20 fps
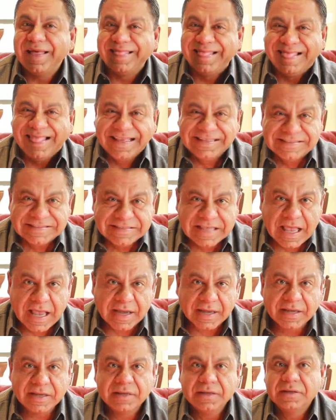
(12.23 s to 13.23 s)

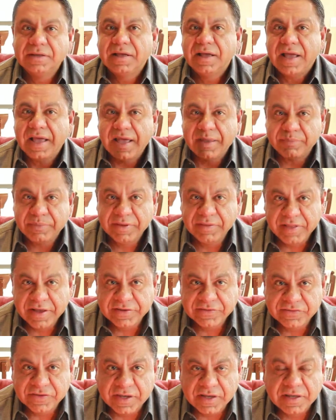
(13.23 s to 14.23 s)
LASIK,
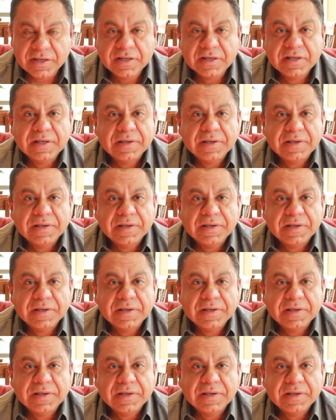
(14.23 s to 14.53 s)
EPI-LASIK,